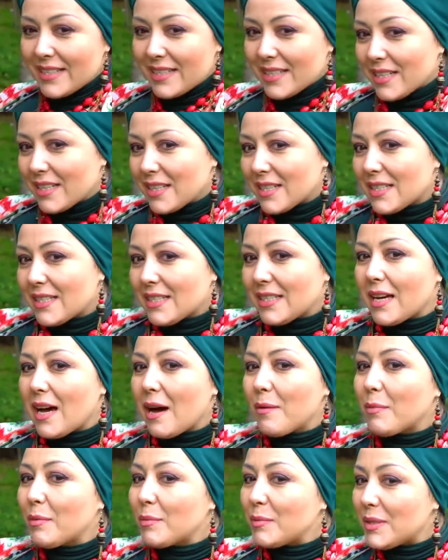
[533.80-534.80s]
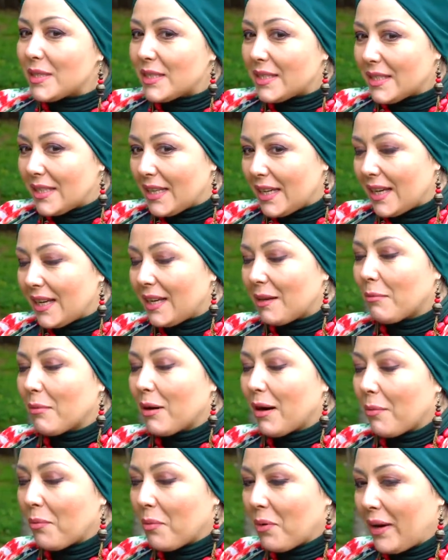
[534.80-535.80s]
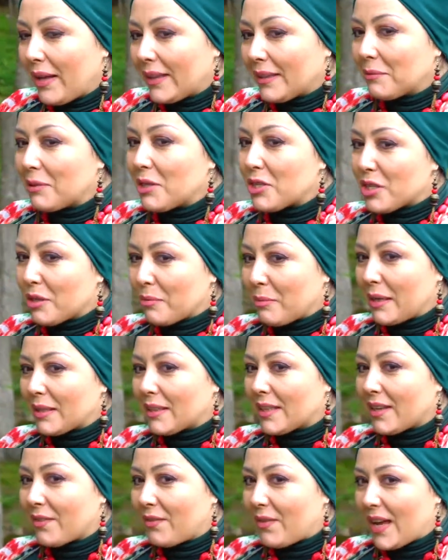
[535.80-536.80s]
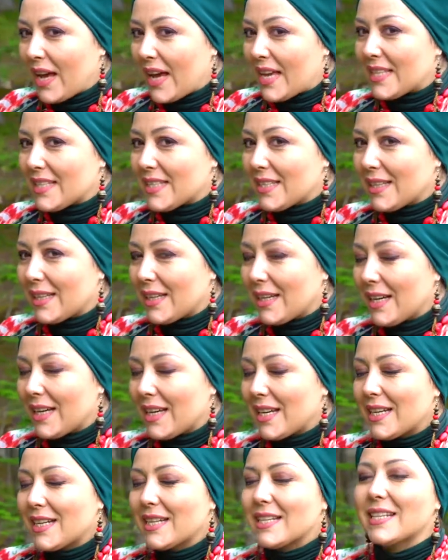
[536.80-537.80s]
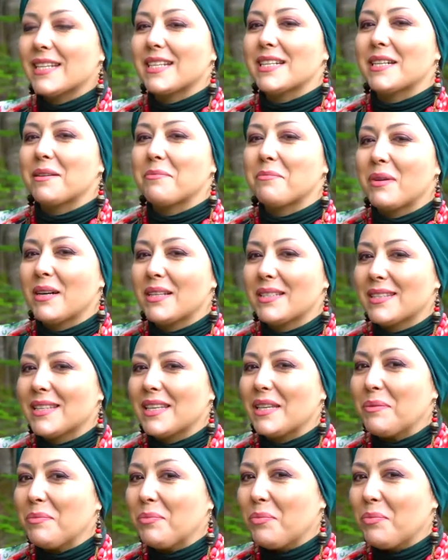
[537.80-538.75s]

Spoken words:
the most powerful amulet for a shaman is the shaman's drum.